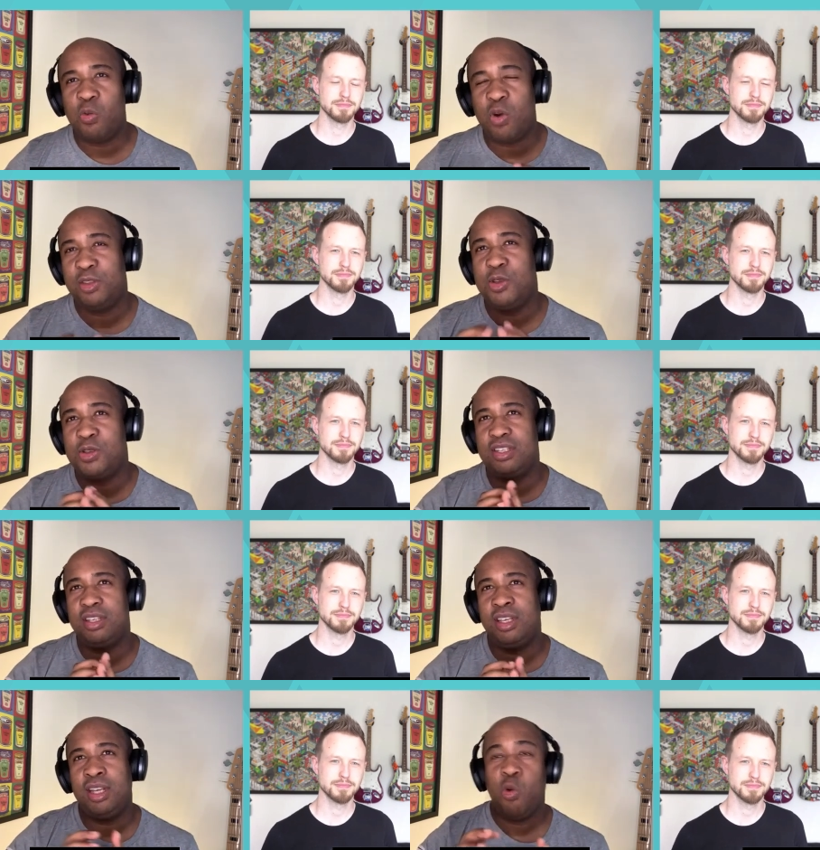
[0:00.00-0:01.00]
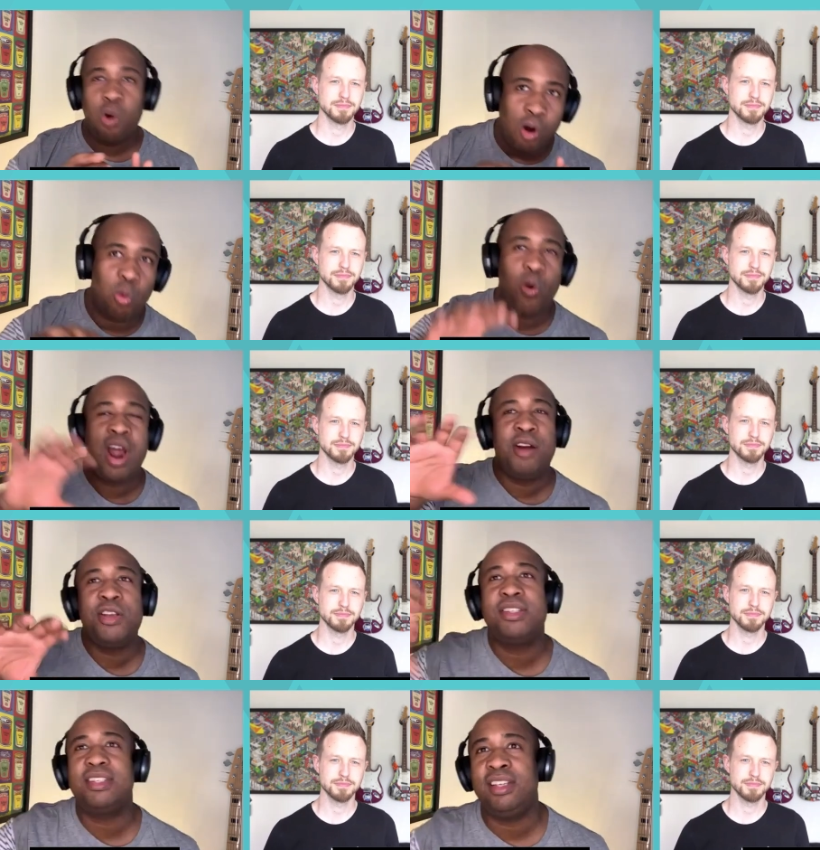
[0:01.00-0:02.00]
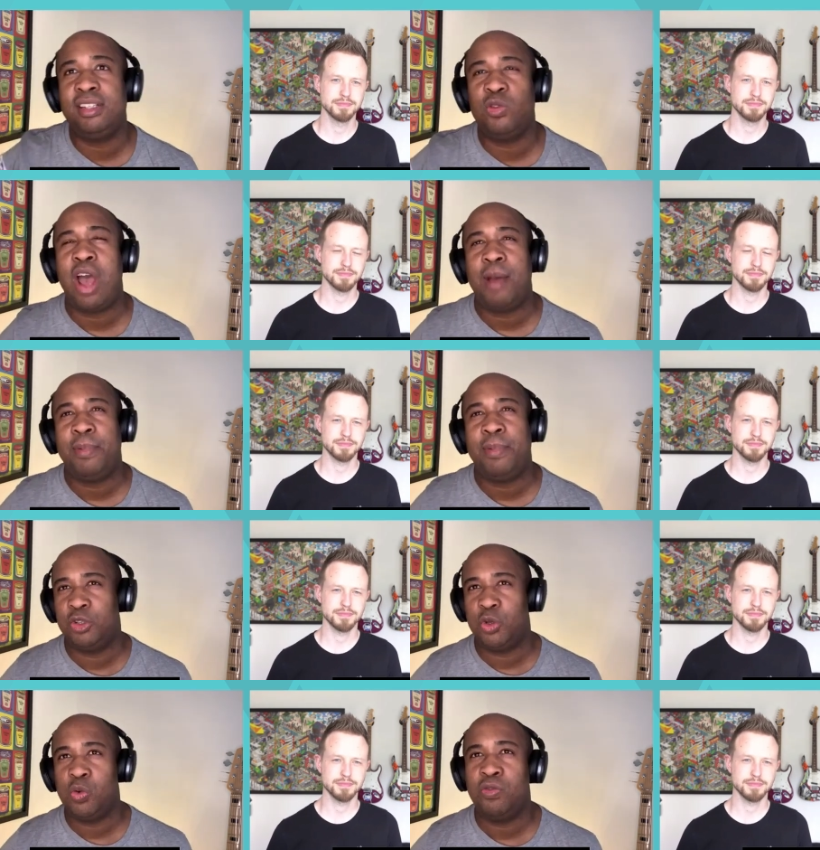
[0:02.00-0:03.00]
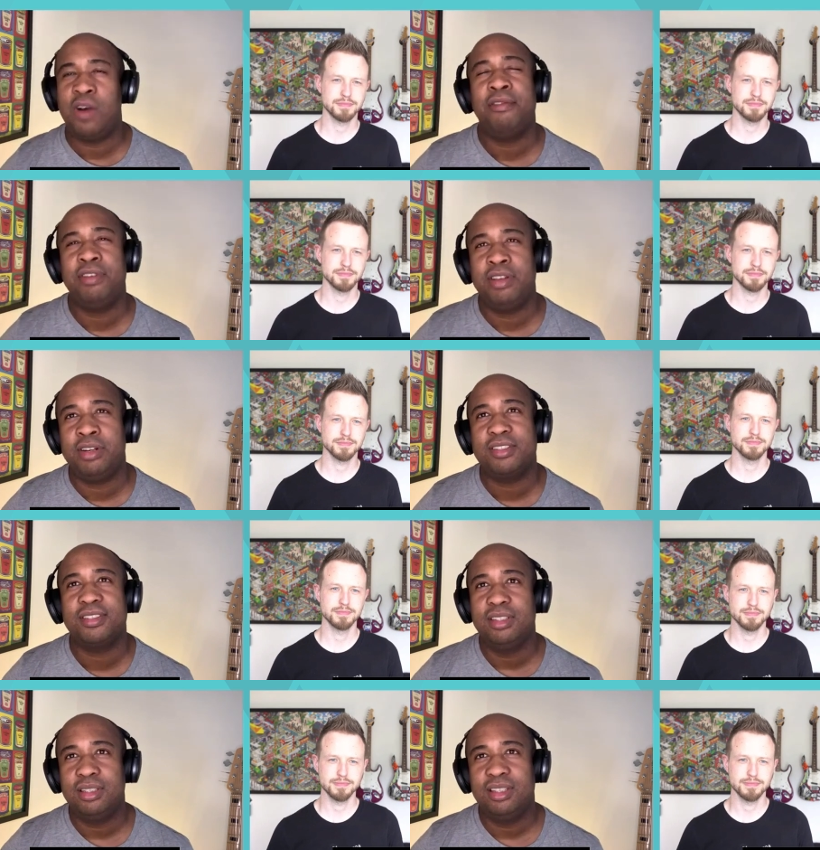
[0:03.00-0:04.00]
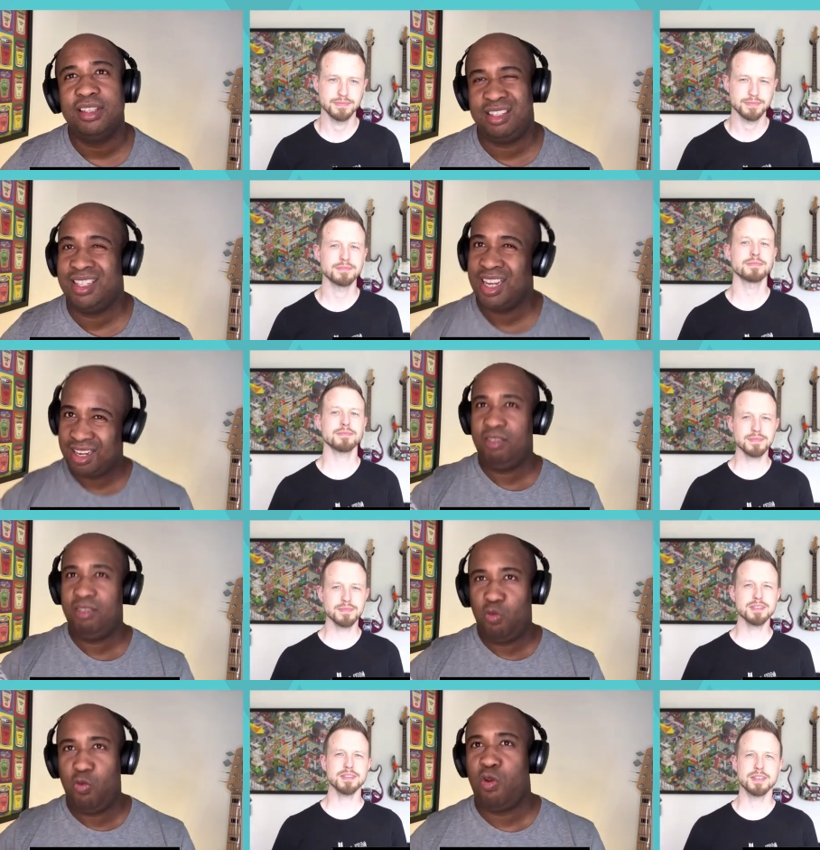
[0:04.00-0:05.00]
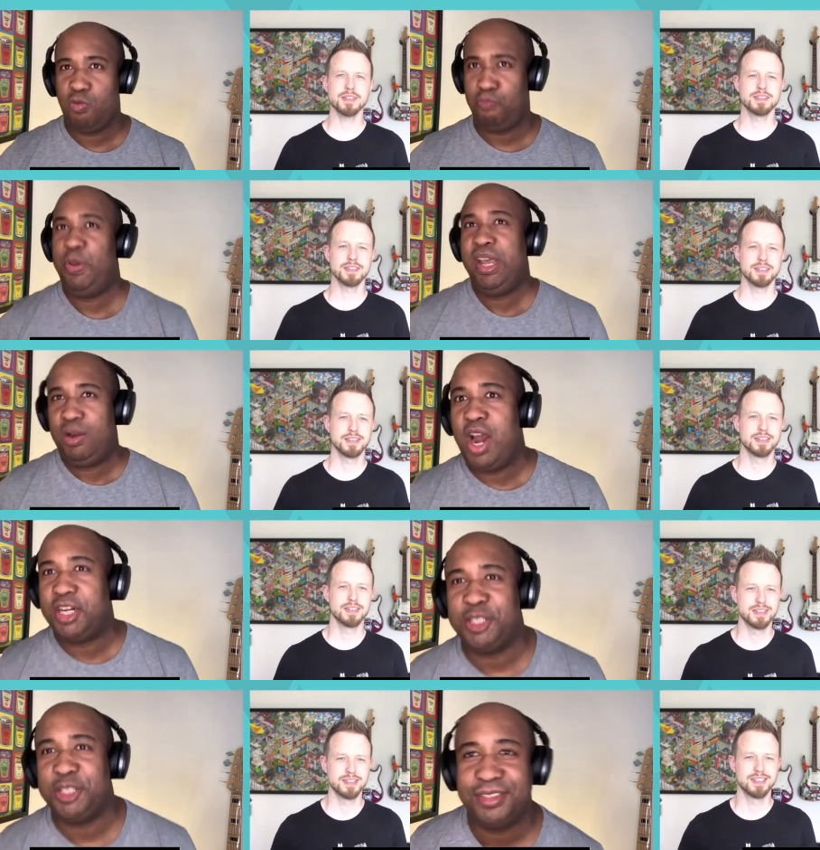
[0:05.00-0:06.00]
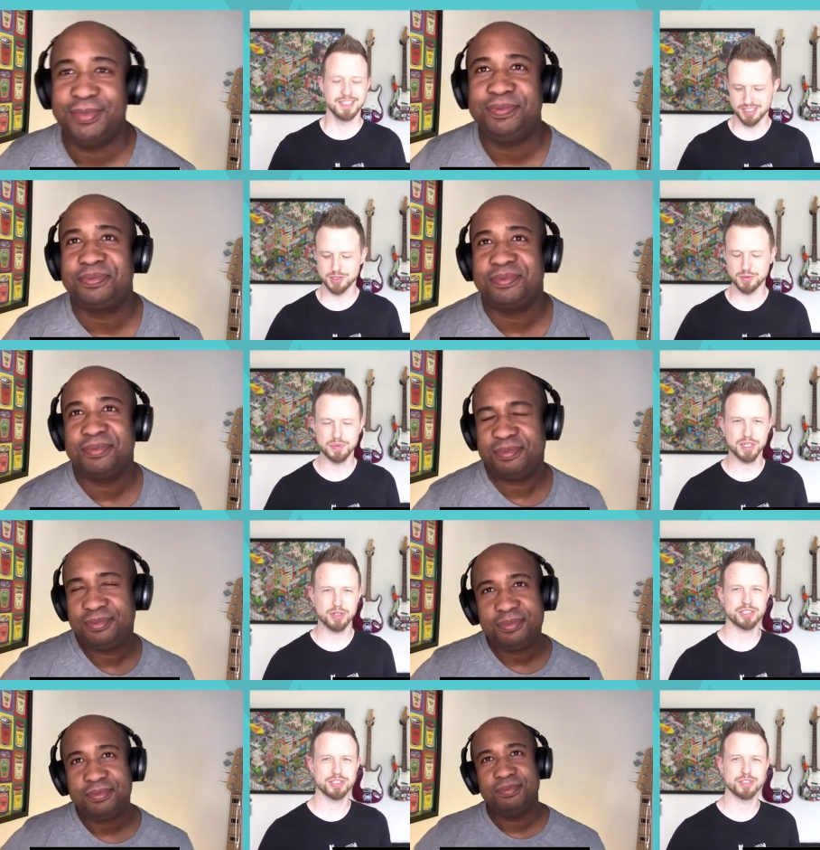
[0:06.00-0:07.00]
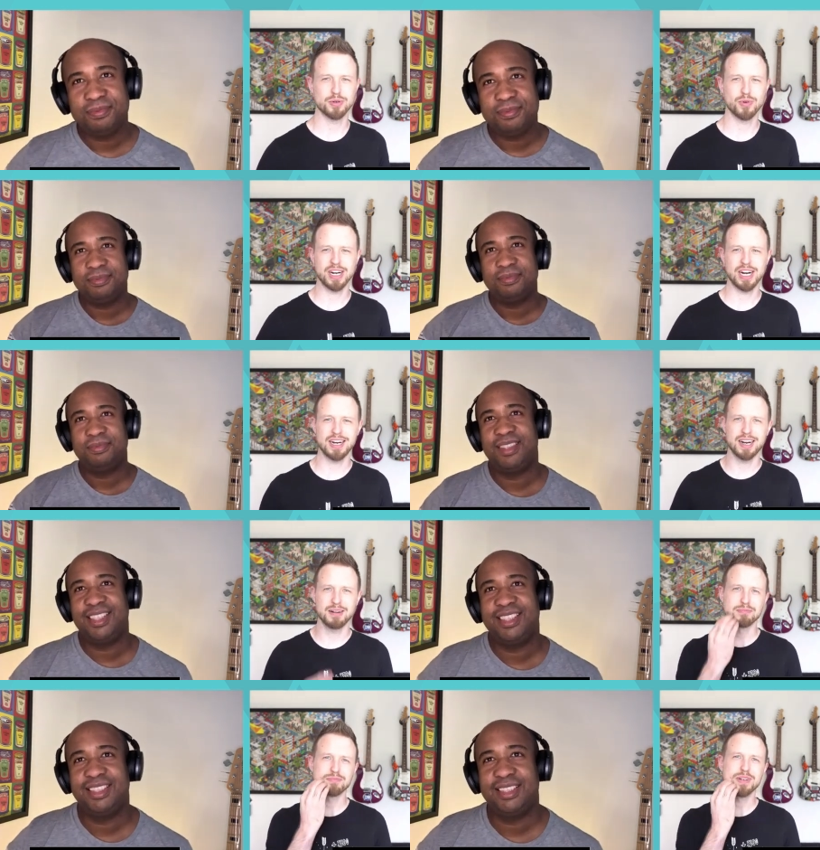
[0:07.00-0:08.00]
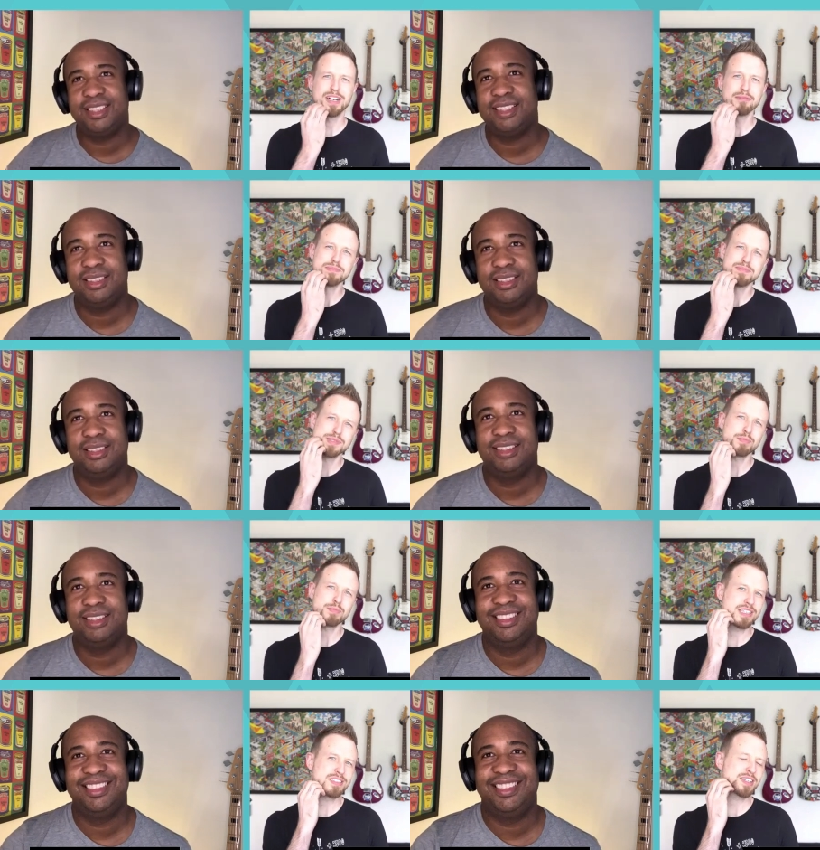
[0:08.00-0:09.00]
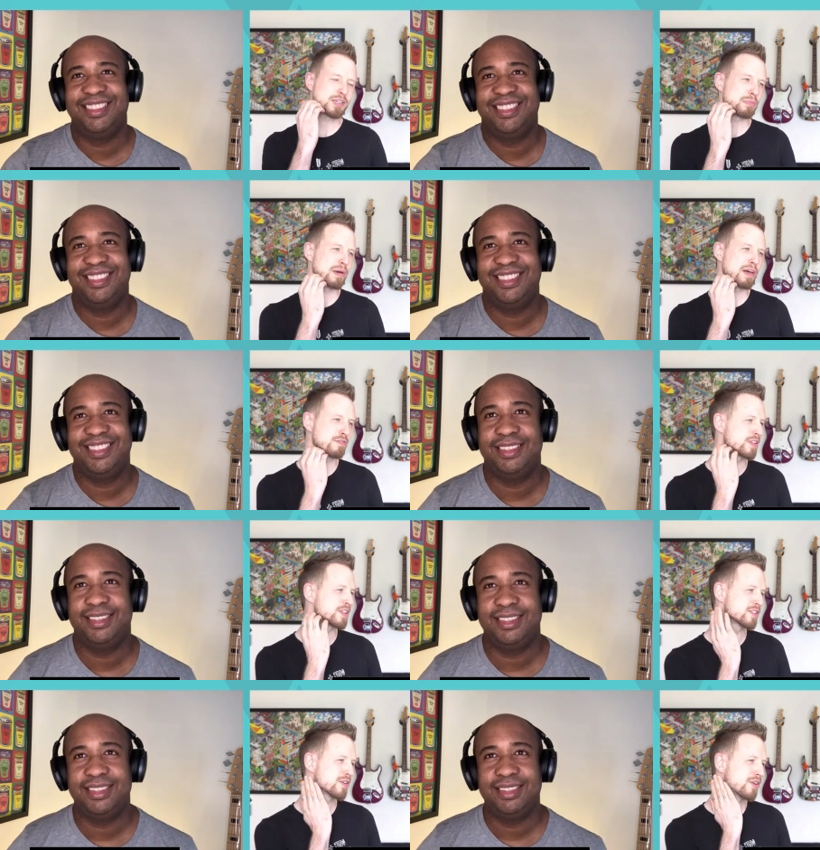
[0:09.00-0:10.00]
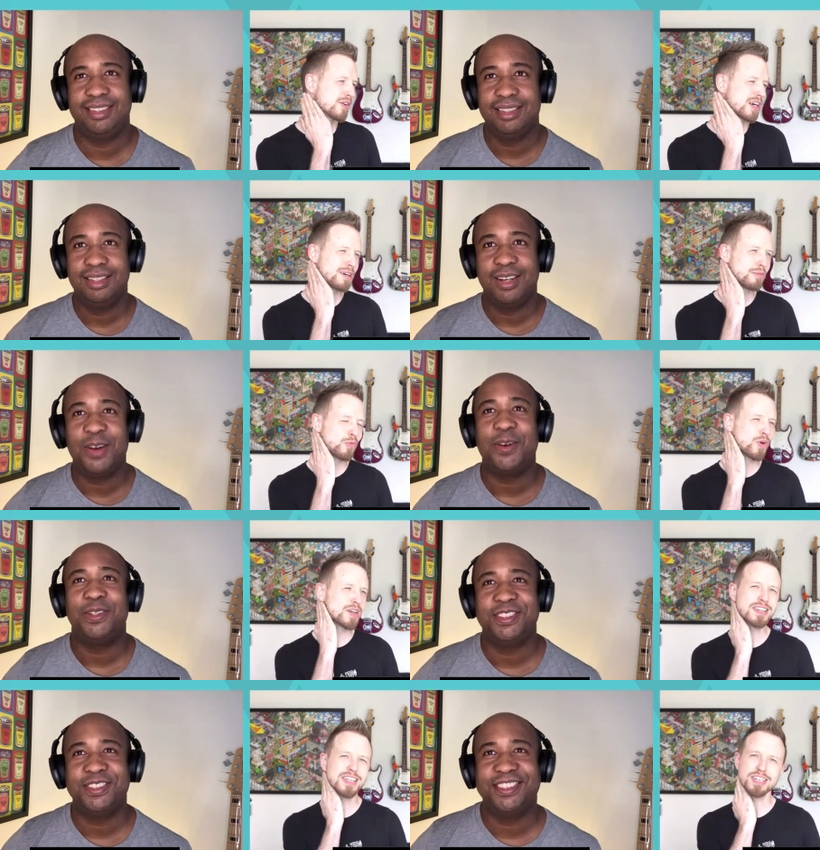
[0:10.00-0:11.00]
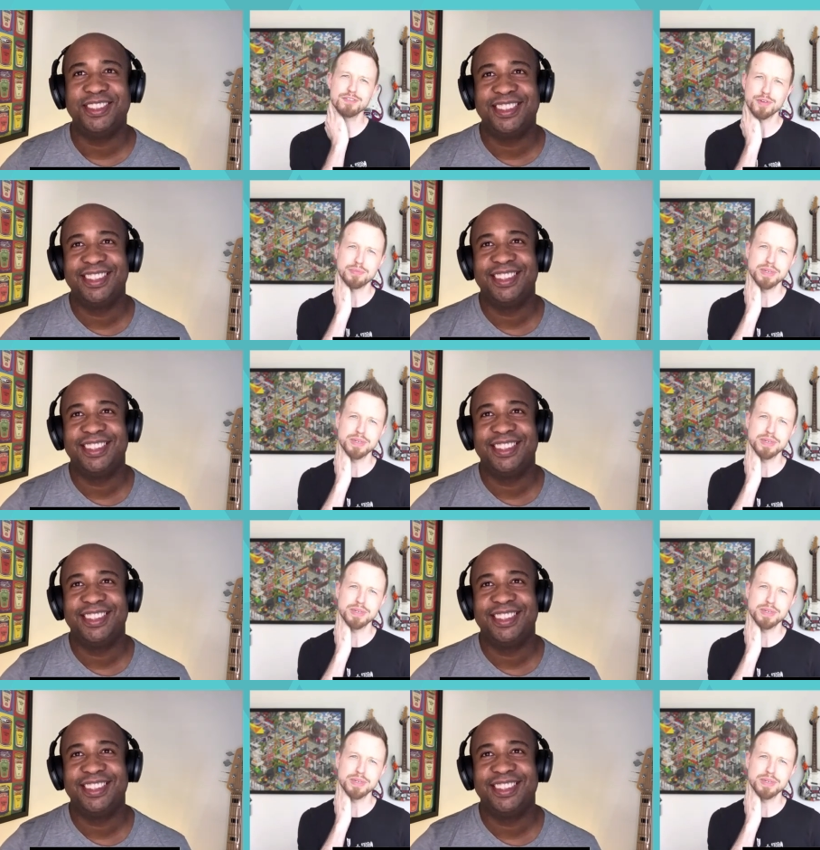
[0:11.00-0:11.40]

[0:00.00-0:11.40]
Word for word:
Speaker 1: what do you see or where you see the web in two, five years? This is a big
Speaker 2: question. This is a big question. Don't worry, I, am I'm, I'm surprisingly prepared for this. So um, one thing for